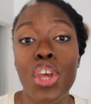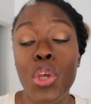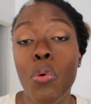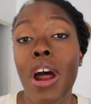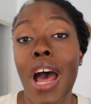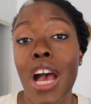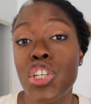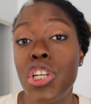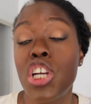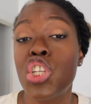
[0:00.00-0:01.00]
you are
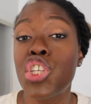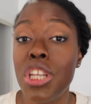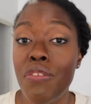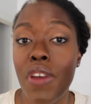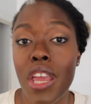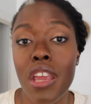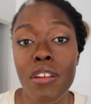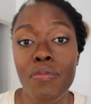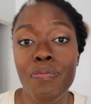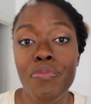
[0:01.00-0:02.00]
actually
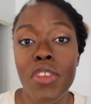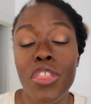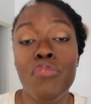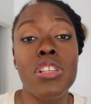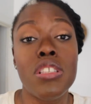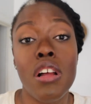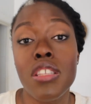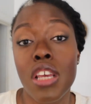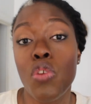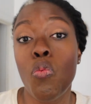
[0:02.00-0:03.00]
achieving the
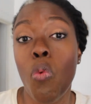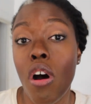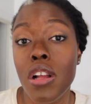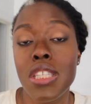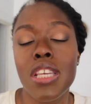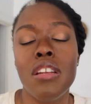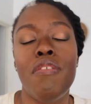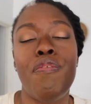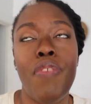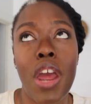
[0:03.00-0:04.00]
results that you want in a
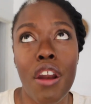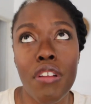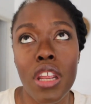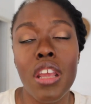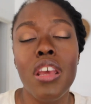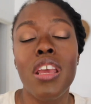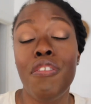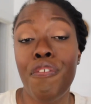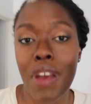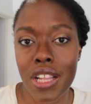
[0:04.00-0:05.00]
very
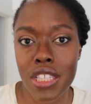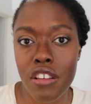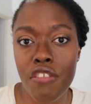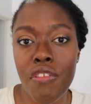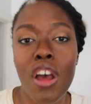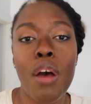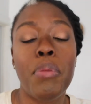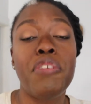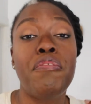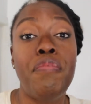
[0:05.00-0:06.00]
effective
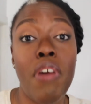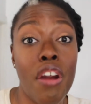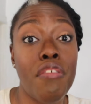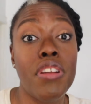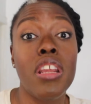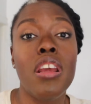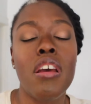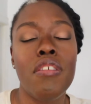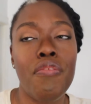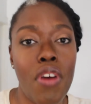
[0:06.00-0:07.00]
but very
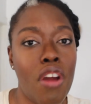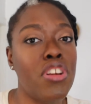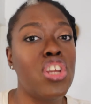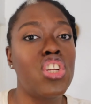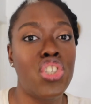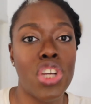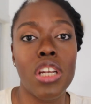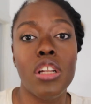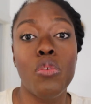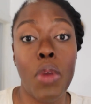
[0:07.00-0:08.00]

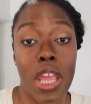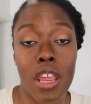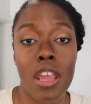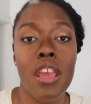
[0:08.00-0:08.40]
gentle way.